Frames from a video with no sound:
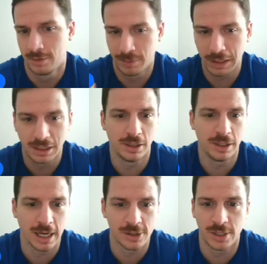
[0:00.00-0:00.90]
McNeely
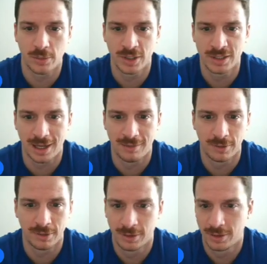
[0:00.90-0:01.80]
catches it with
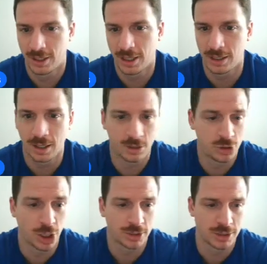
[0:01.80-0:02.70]
7 and then
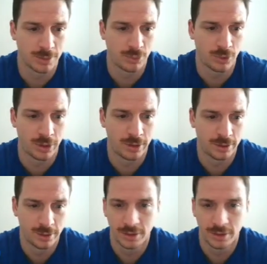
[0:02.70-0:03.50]
chucks up 1.